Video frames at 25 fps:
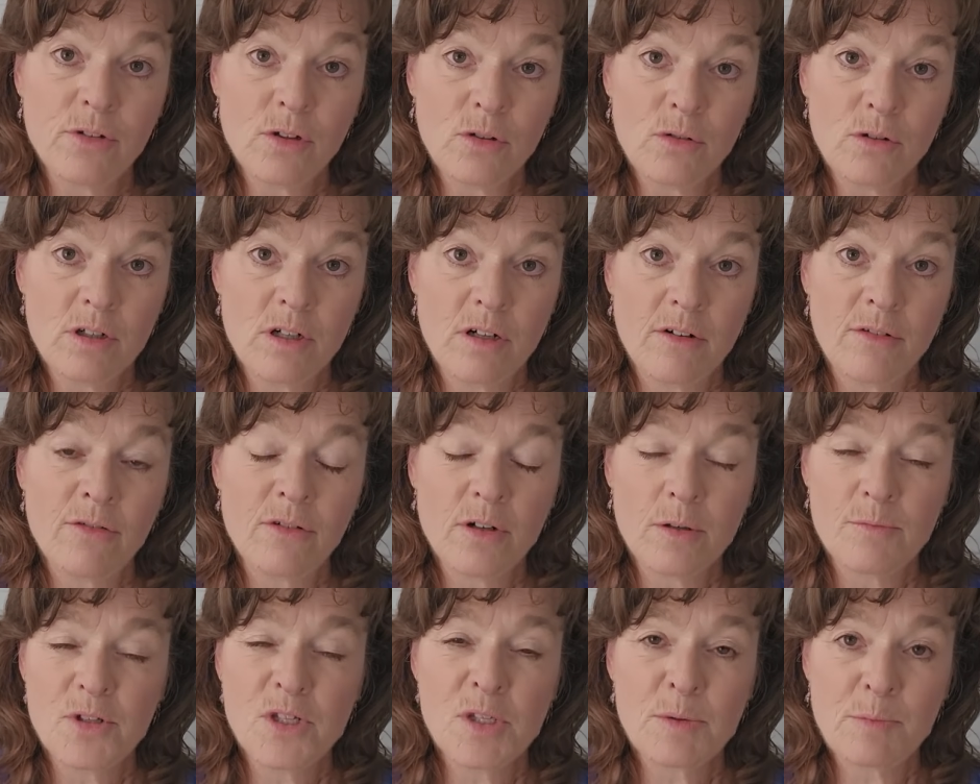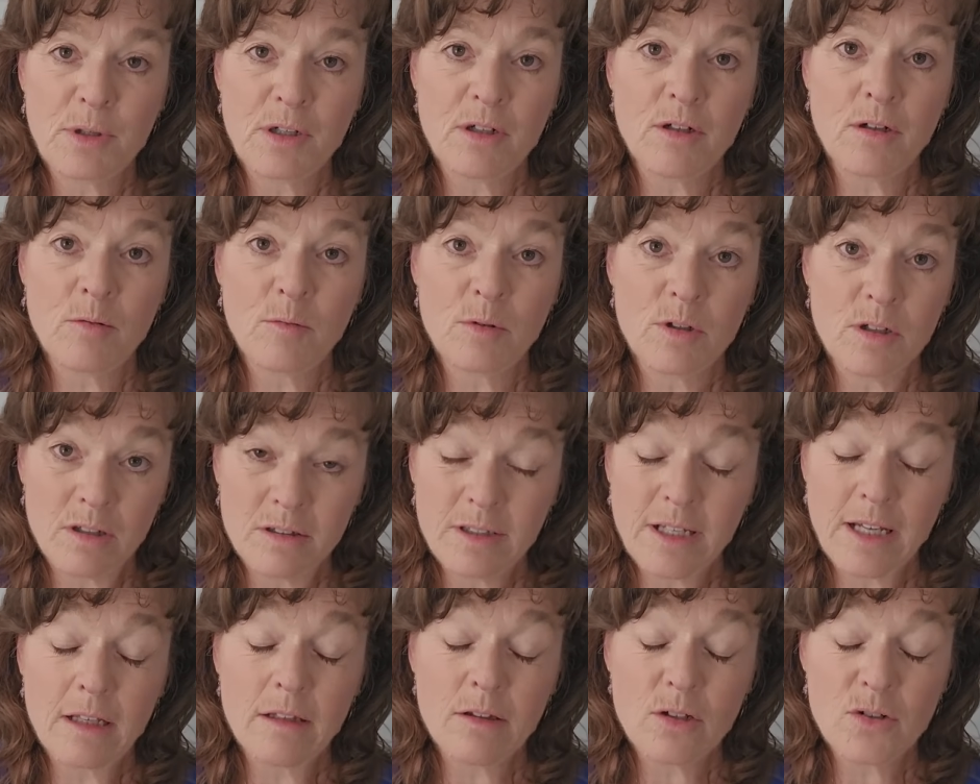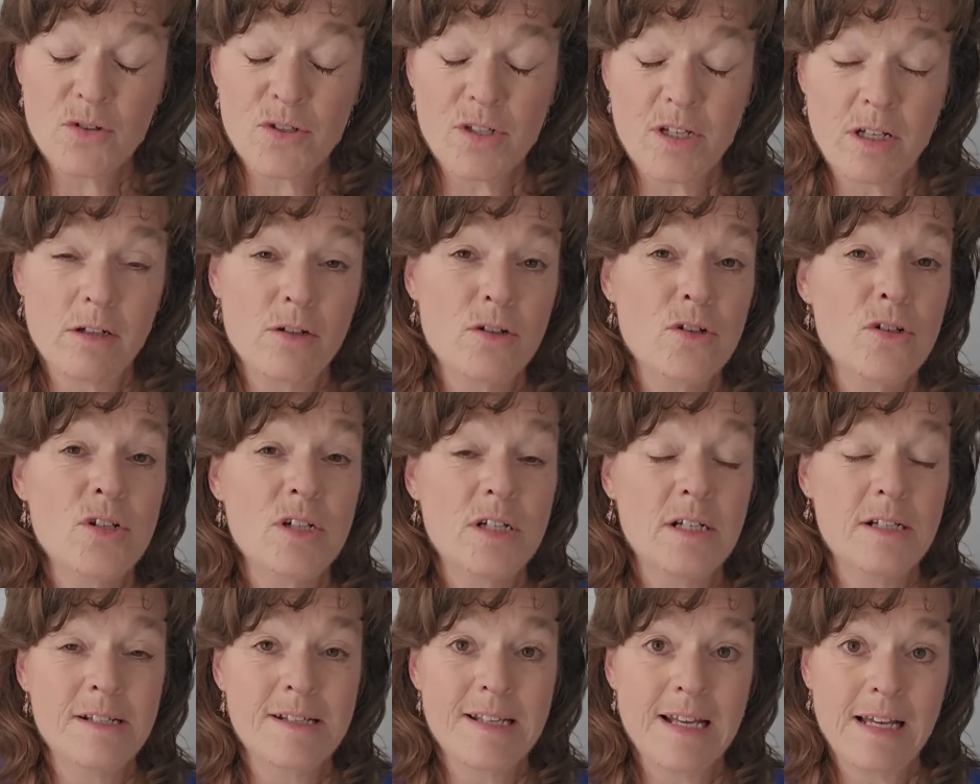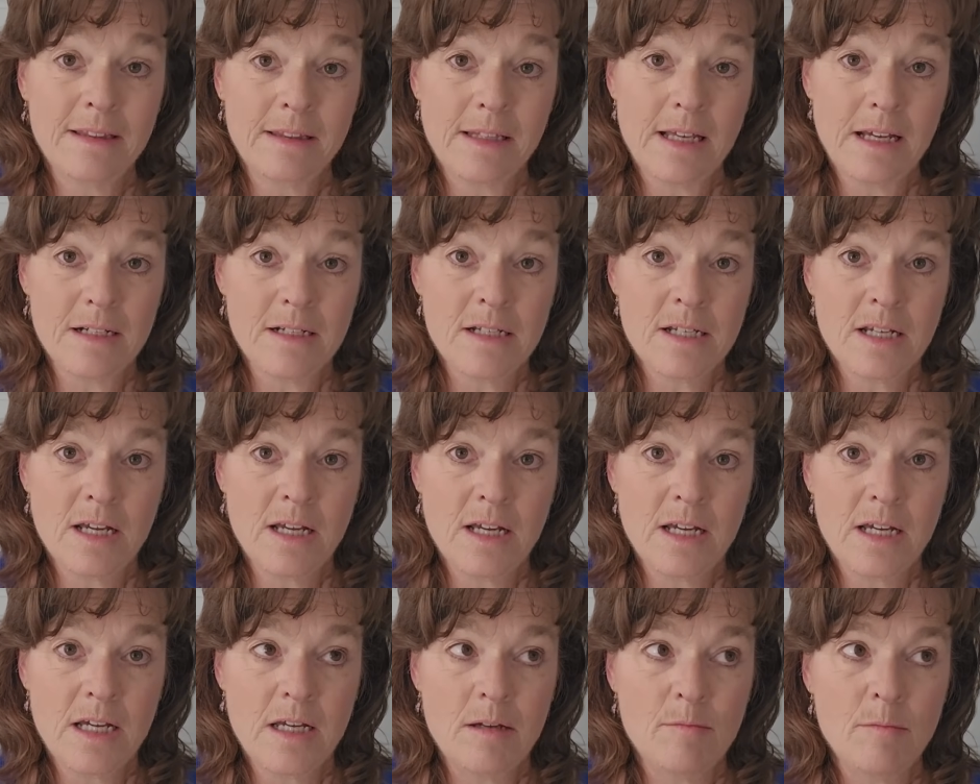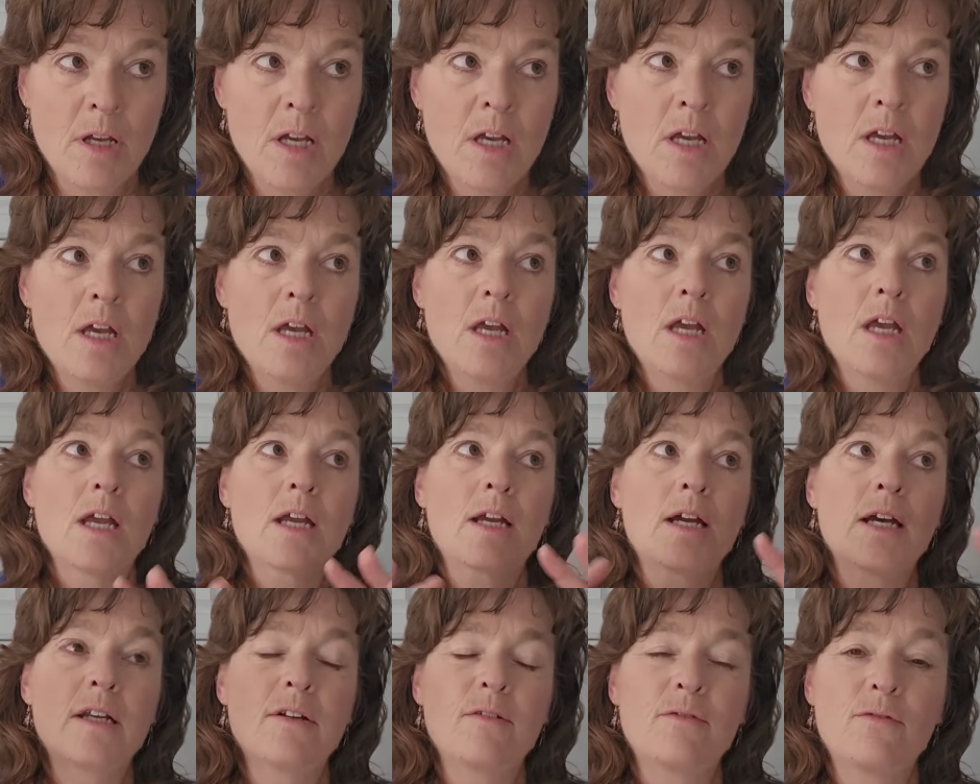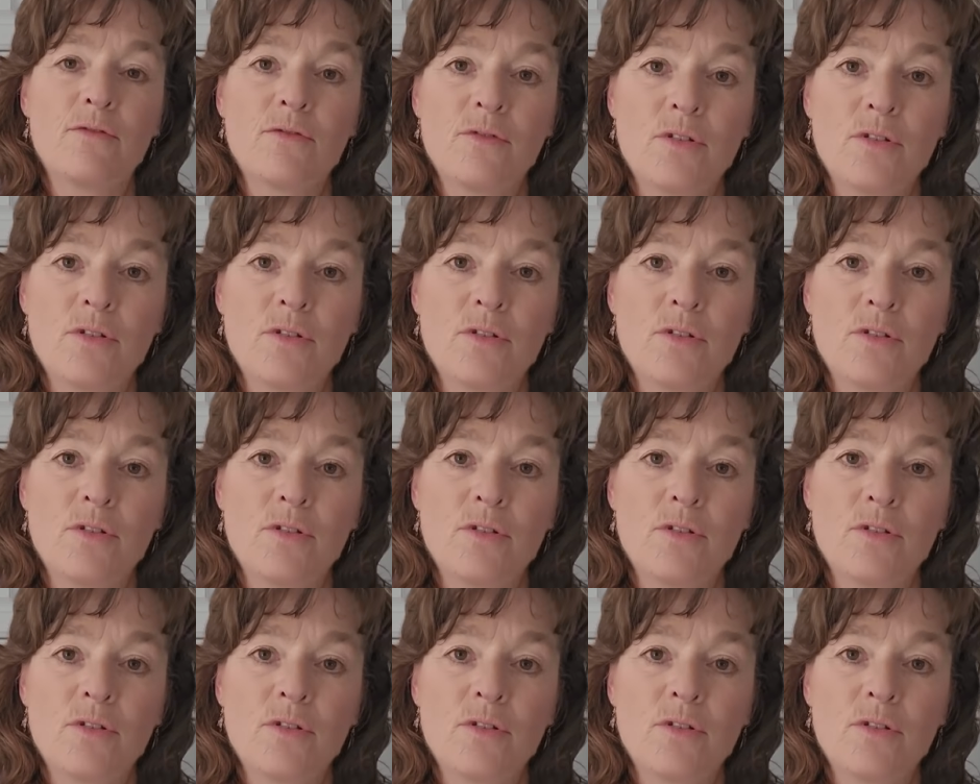floor from spirit world and those energies at that time and kind of